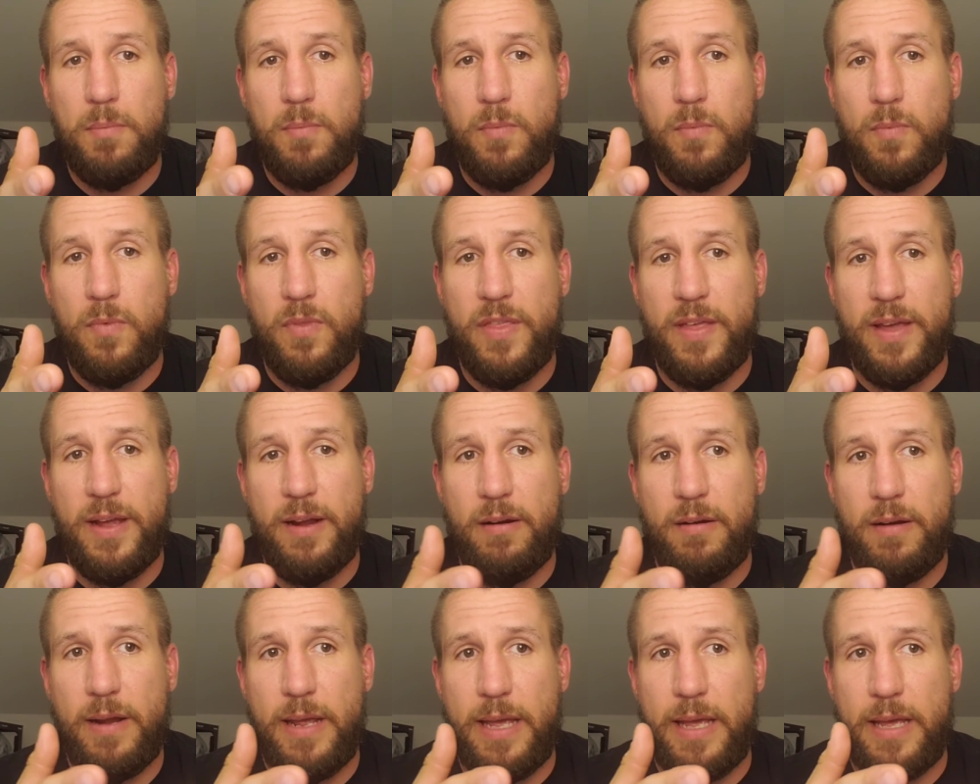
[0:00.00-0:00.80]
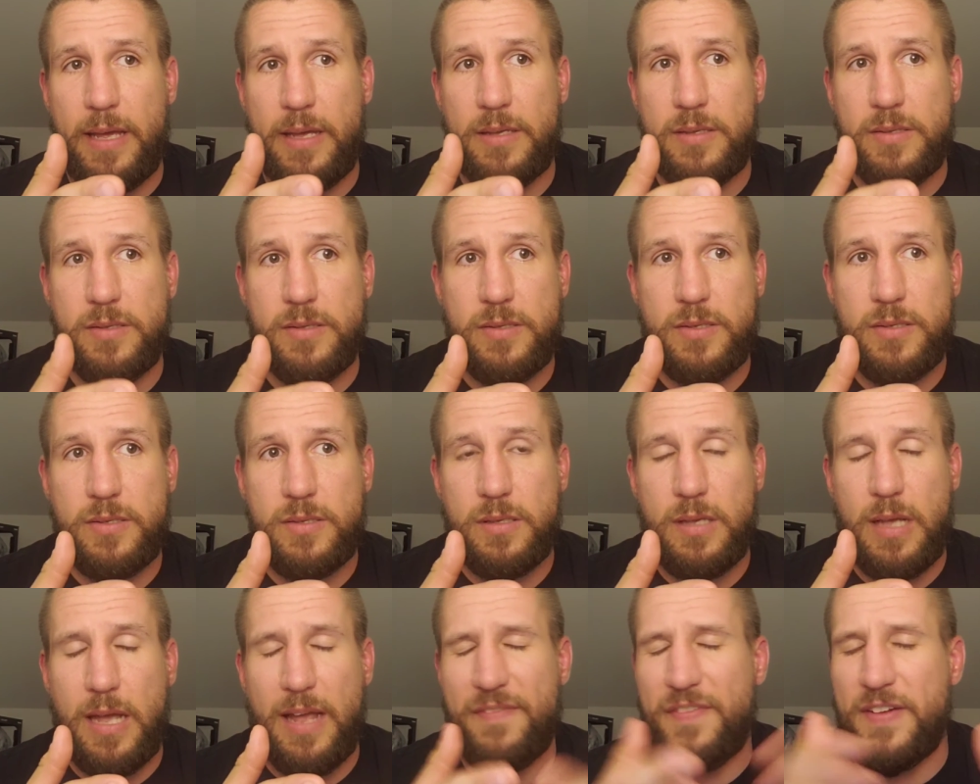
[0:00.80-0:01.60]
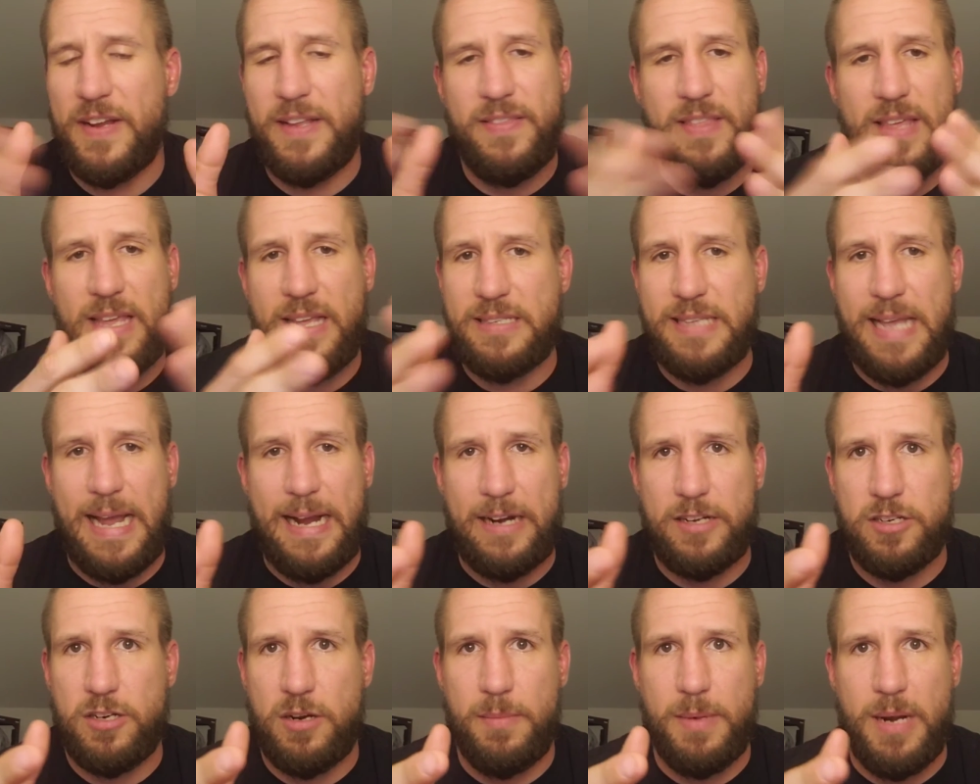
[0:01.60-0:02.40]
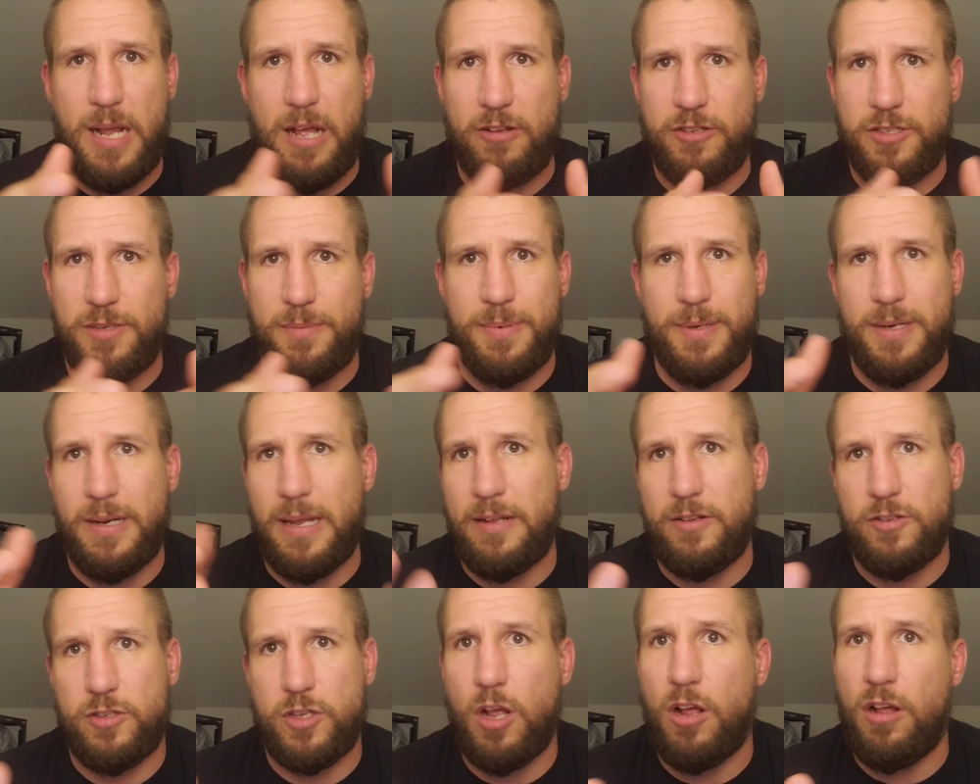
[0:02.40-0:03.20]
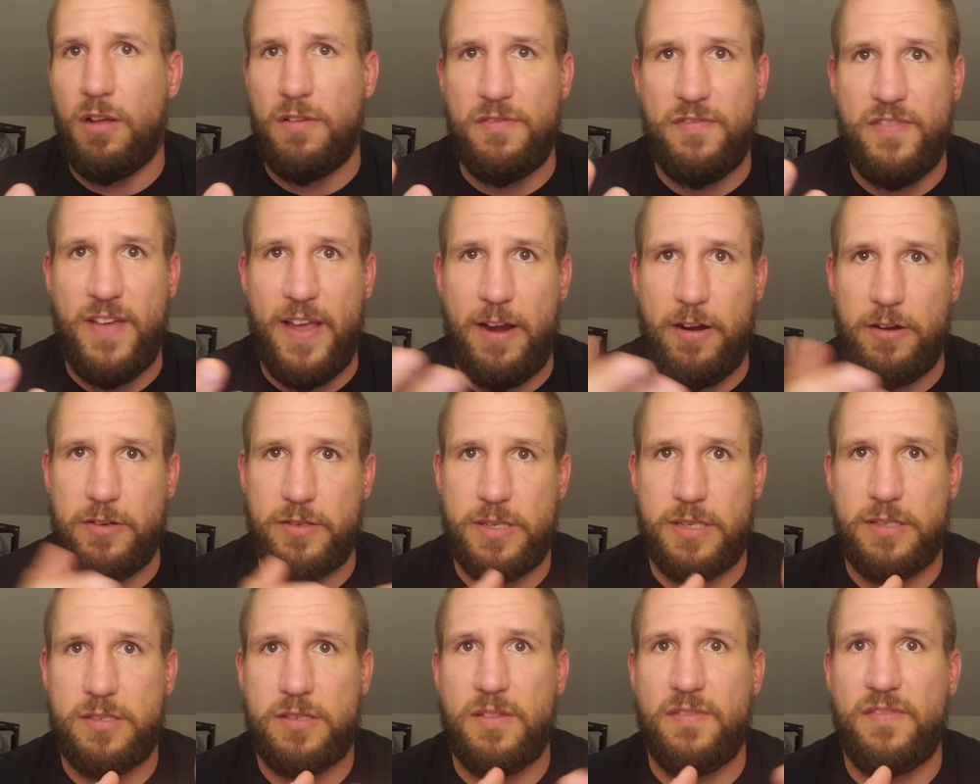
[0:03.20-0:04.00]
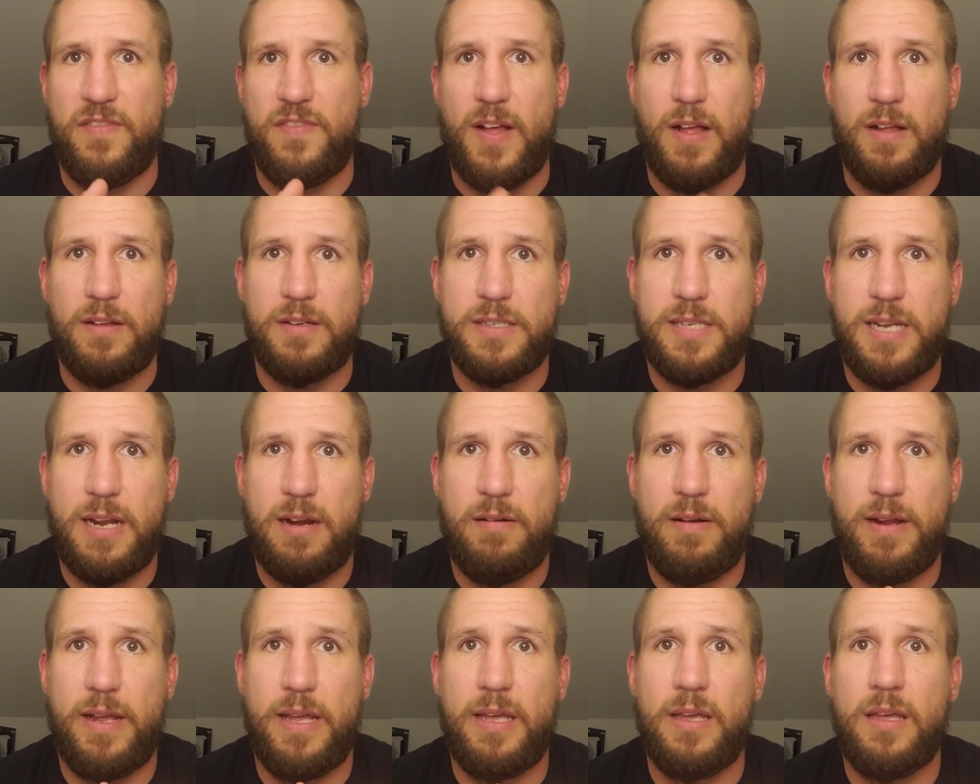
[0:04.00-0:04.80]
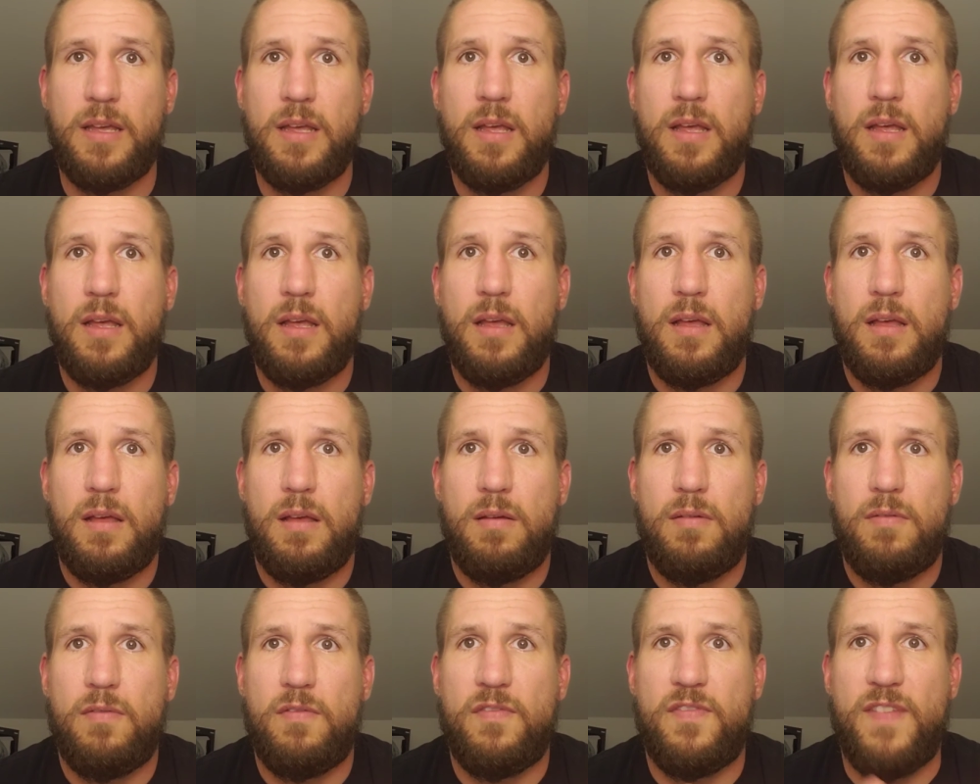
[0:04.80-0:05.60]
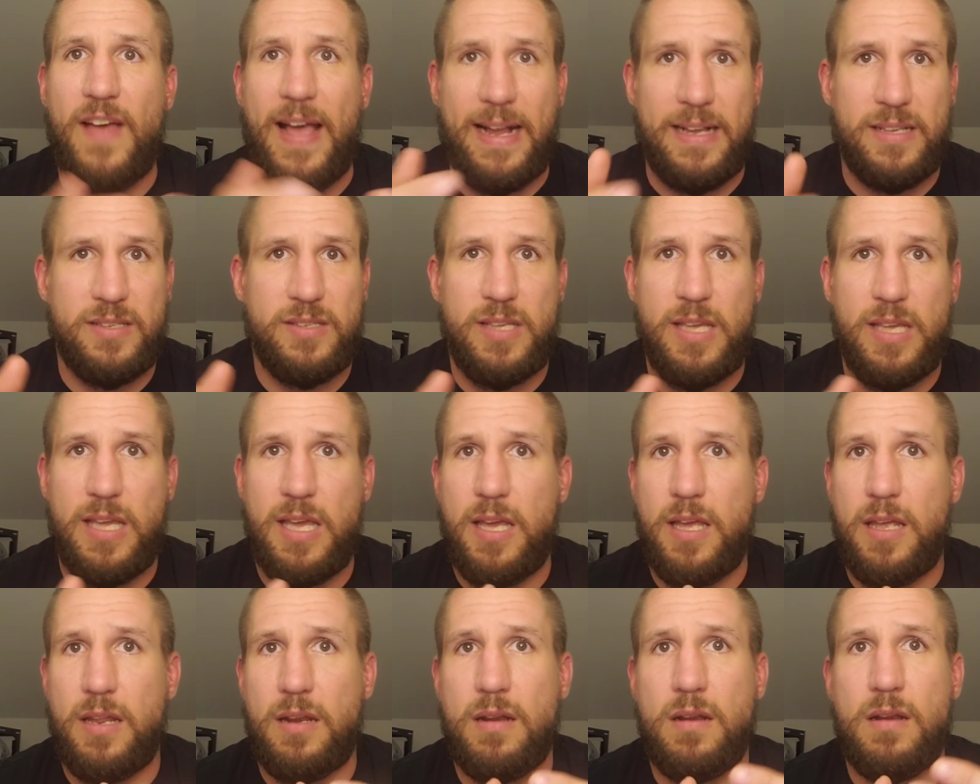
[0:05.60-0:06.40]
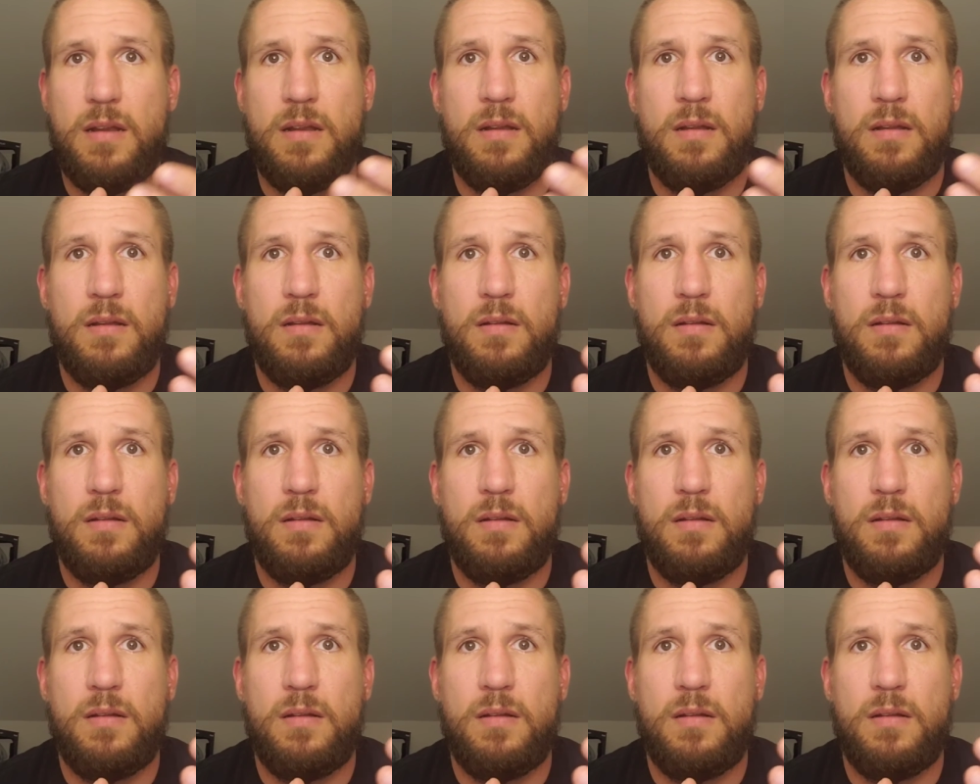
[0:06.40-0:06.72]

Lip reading: there is, I forget the exact terminology, but I'll call it VAERS. It's the Voluntary Vaccine